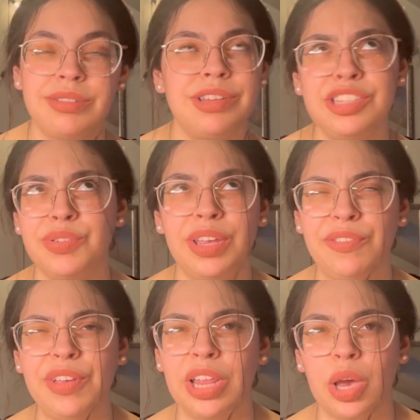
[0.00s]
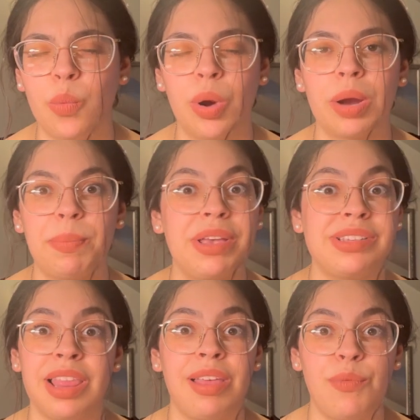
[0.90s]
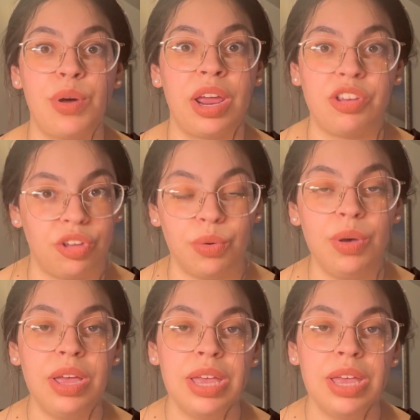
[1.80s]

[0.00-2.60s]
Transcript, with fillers: it doesn't really feel like work because I love what I do.